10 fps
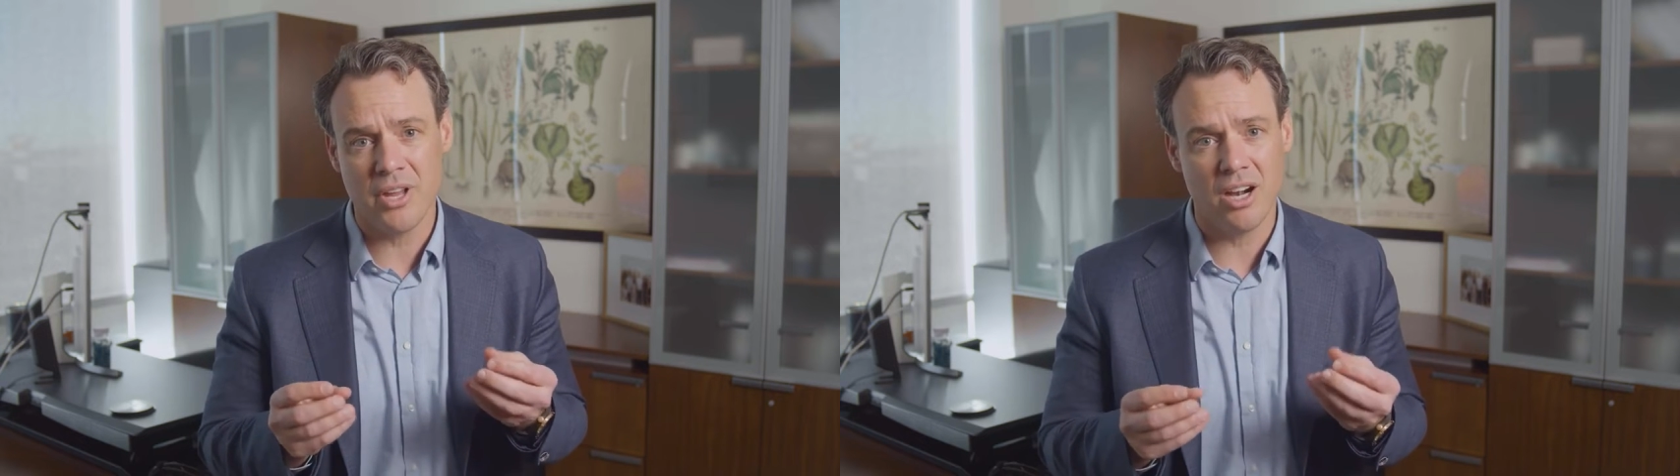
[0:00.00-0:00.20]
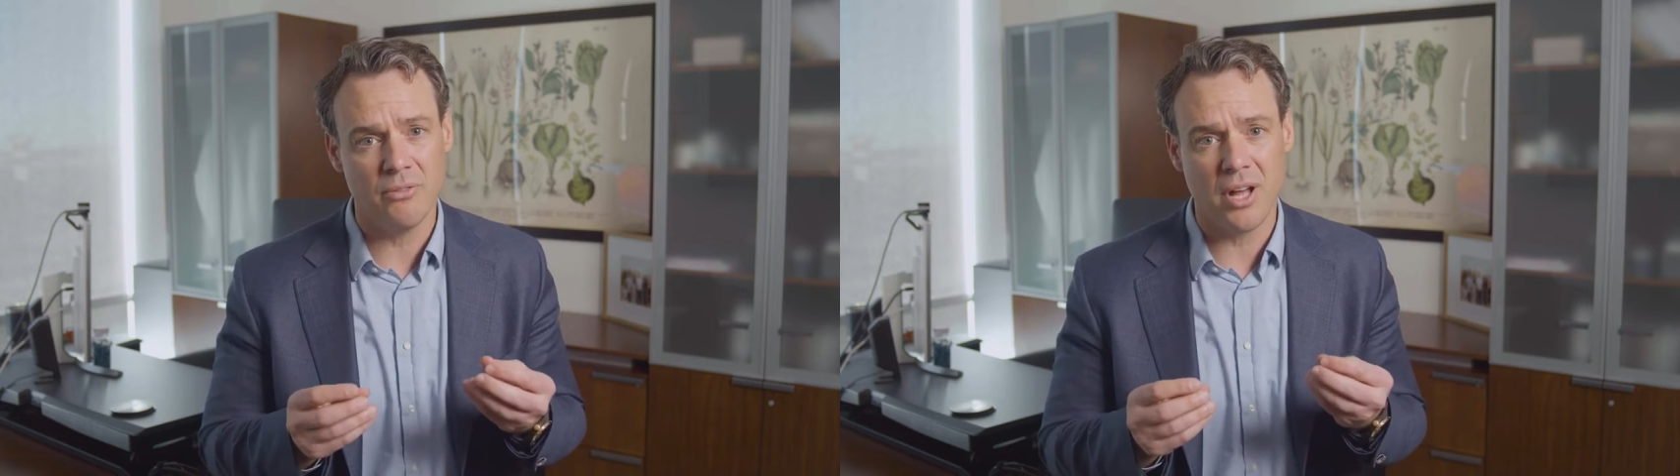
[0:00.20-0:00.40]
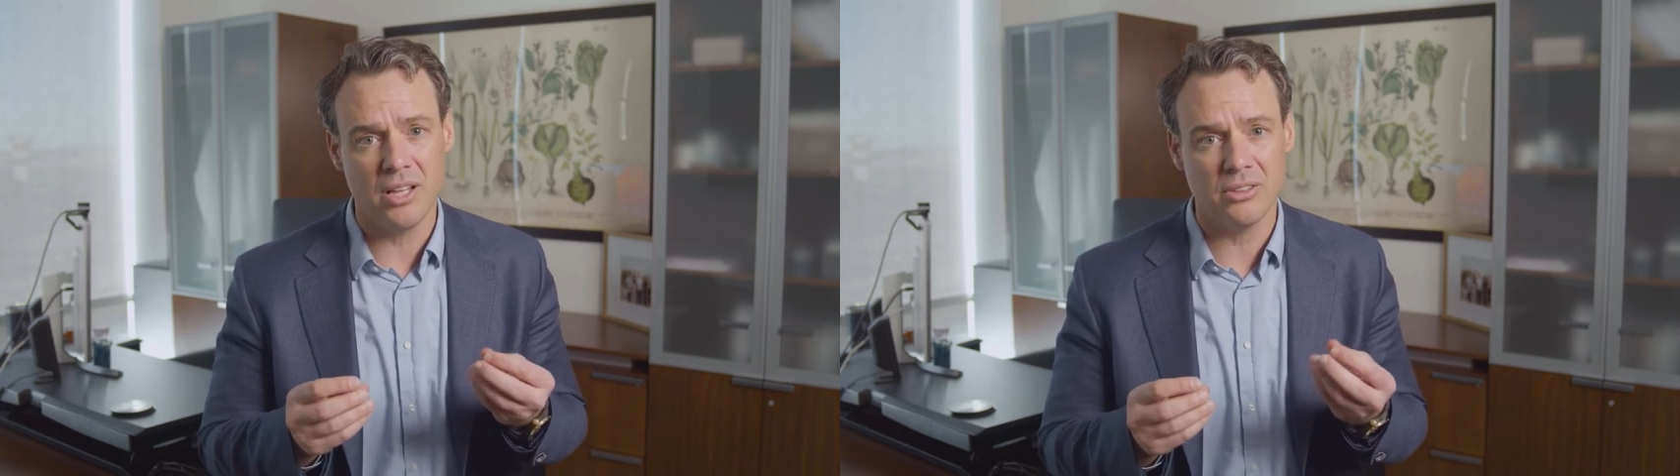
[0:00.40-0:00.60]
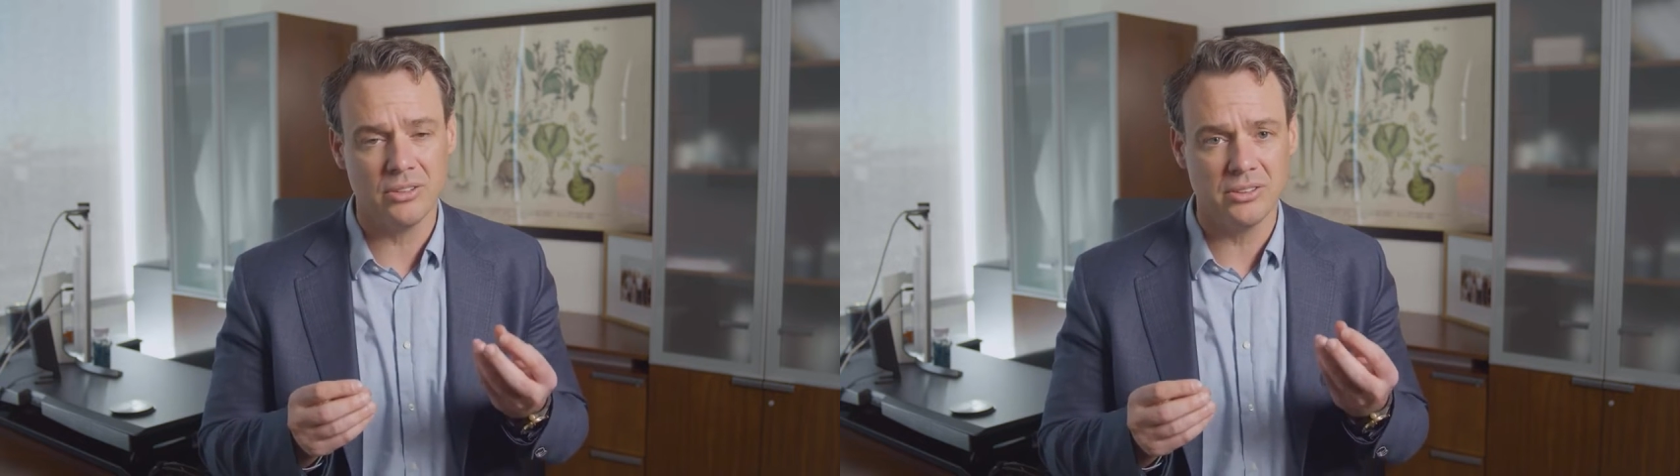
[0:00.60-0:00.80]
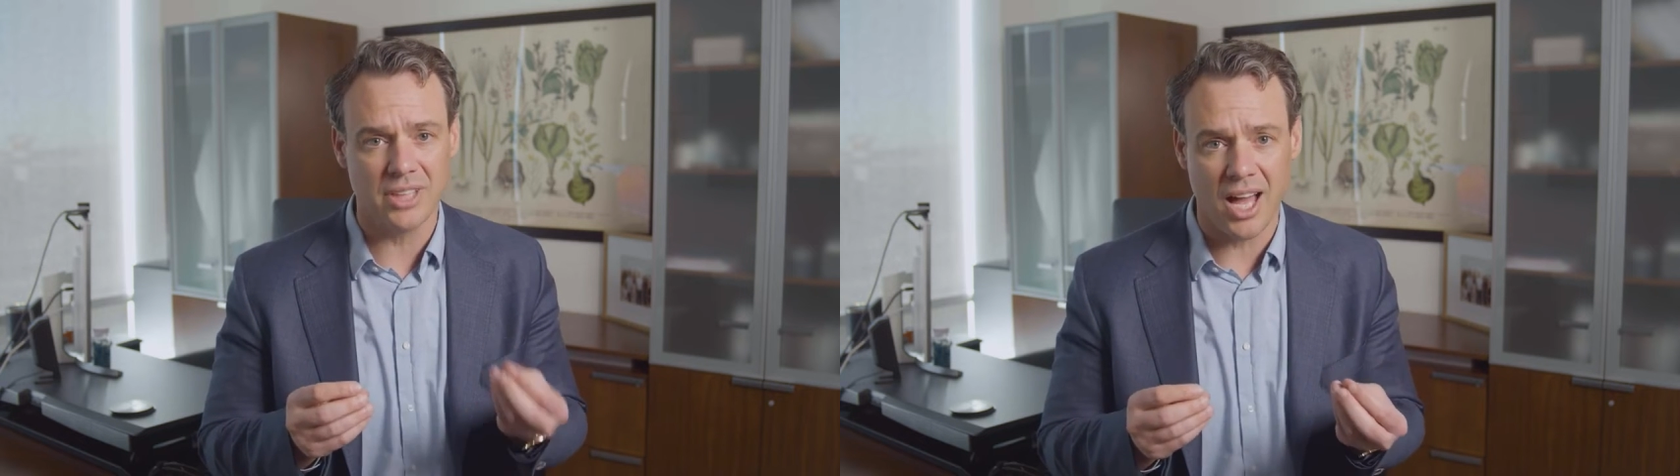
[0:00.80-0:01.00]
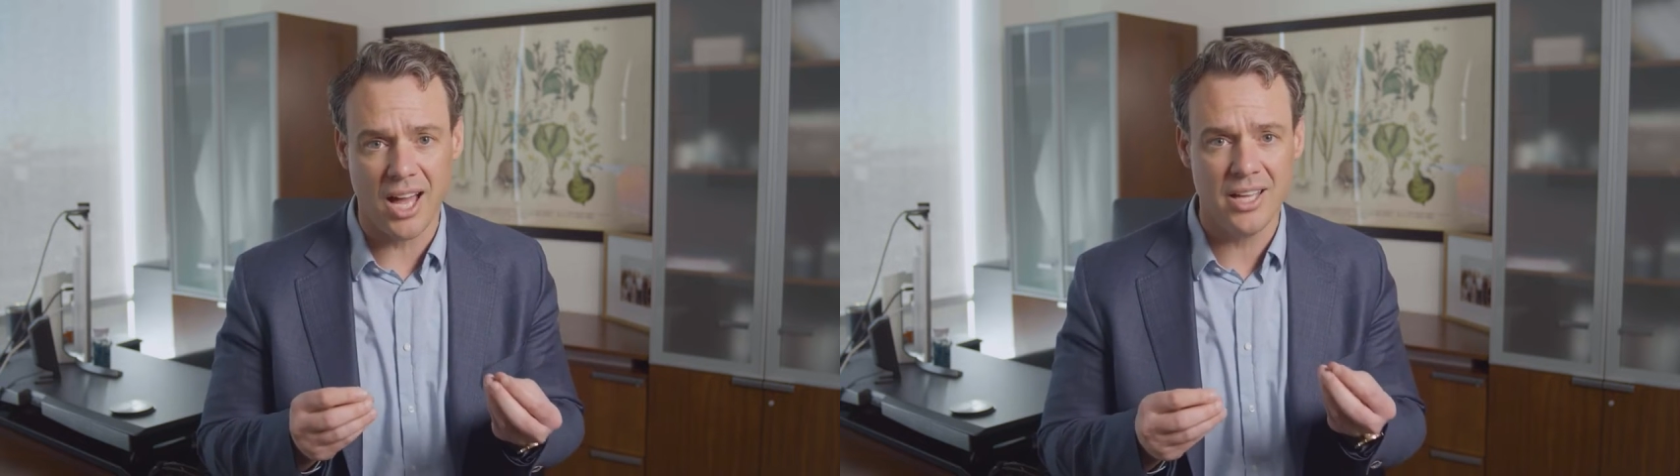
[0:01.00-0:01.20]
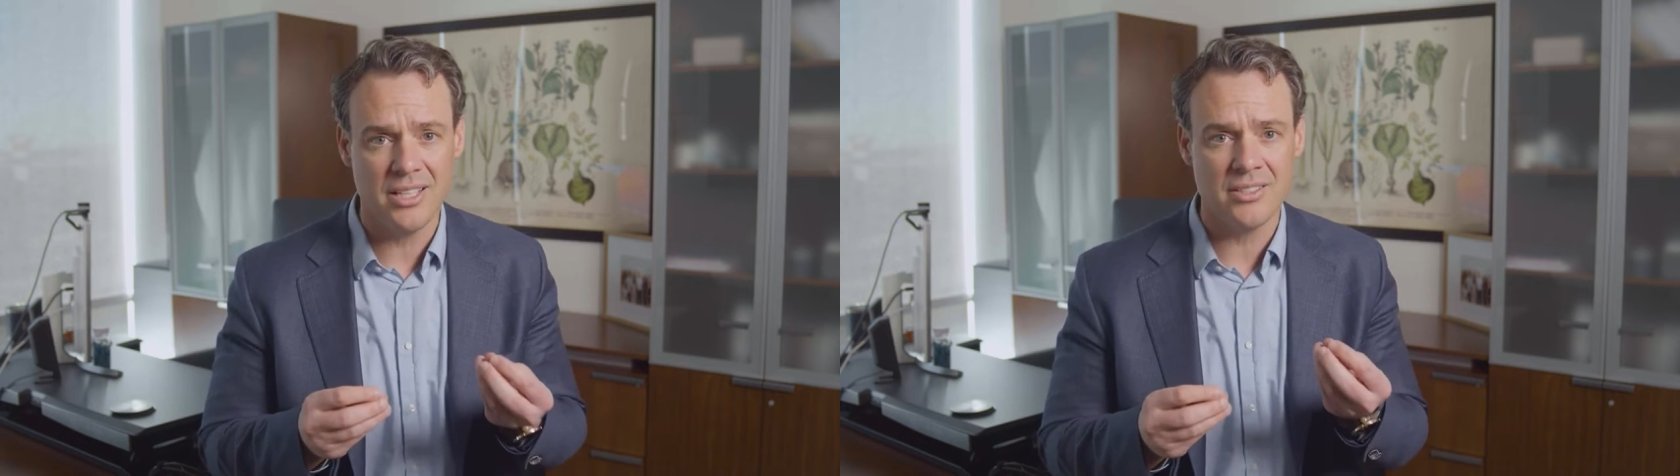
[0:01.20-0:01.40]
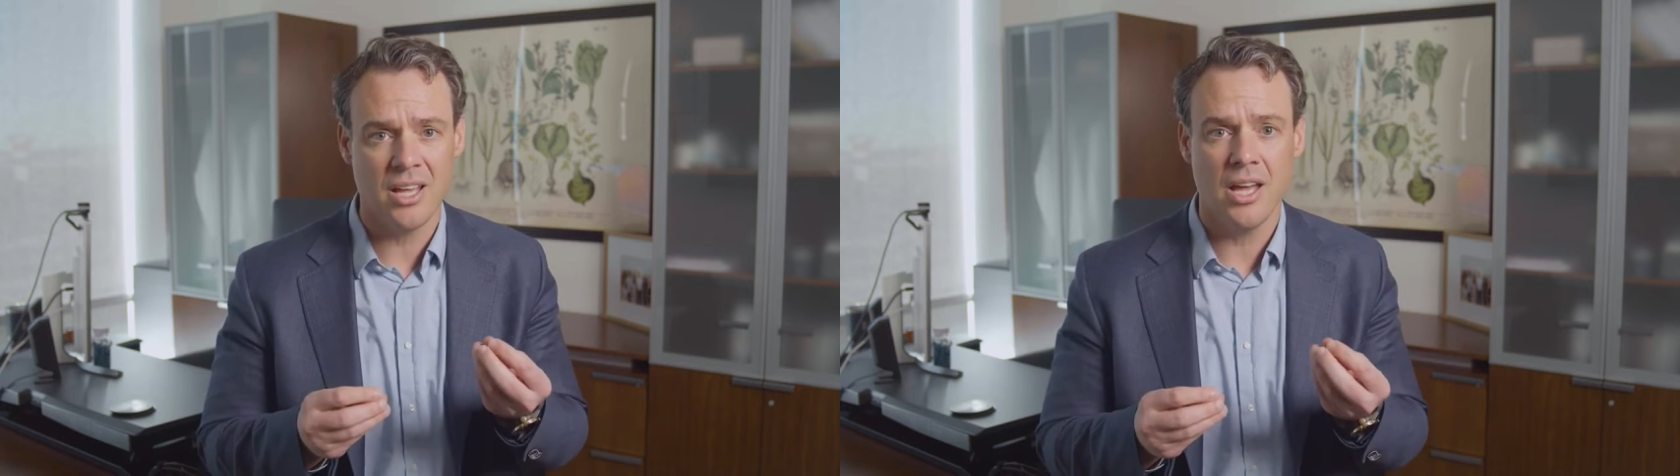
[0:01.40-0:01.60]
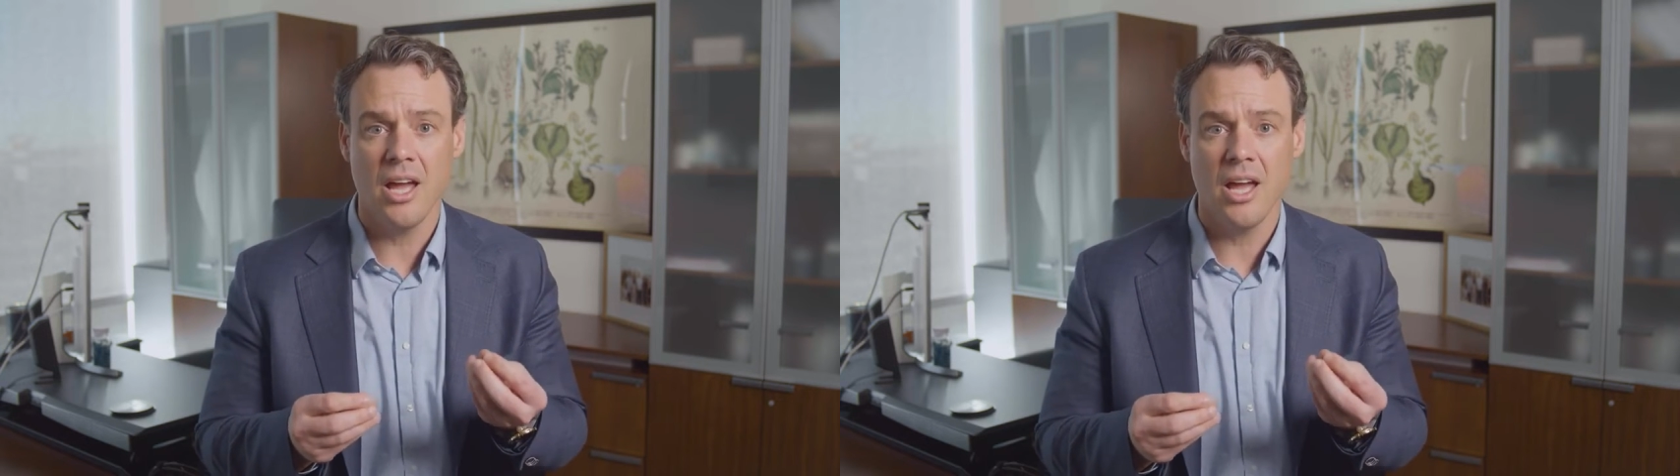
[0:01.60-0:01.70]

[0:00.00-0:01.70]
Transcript: the hair follicle dies